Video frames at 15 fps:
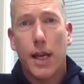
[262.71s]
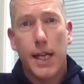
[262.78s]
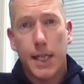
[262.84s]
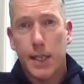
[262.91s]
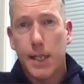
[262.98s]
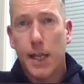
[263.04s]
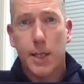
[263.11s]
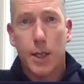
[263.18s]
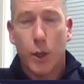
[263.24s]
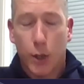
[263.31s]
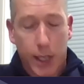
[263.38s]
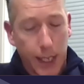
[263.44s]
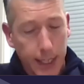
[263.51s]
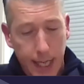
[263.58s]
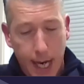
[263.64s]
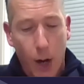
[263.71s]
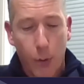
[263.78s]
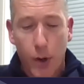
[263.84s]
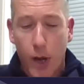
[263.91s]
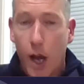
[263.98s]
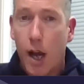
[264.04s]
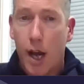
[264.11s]
He says, looking
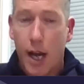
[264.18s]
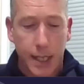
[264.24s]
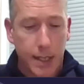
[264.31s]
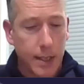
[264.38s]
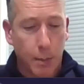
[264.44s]
down, it's